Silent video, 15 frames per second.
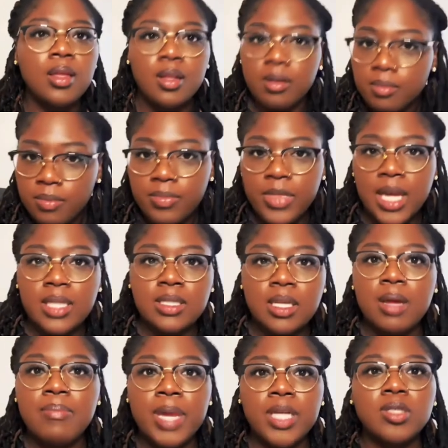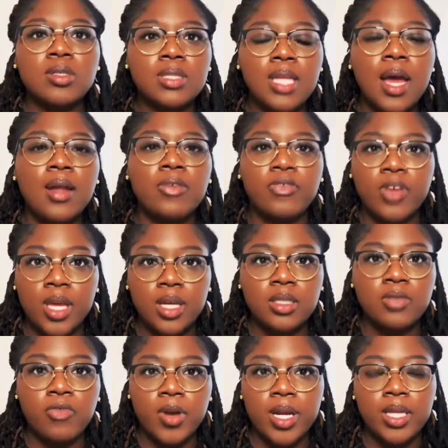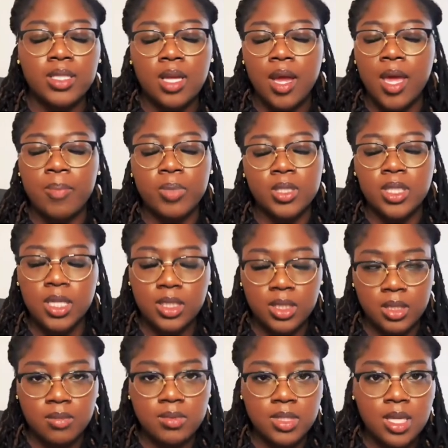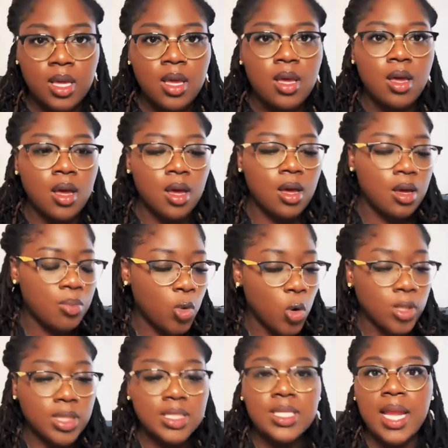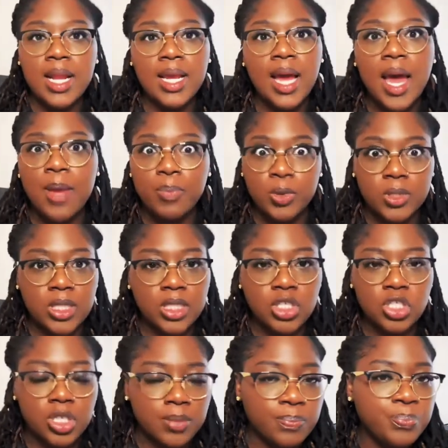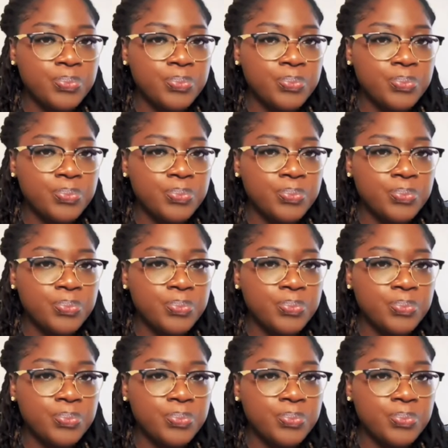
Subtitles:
That's a major side effect for antihypertensives. Orthostatic hypotension.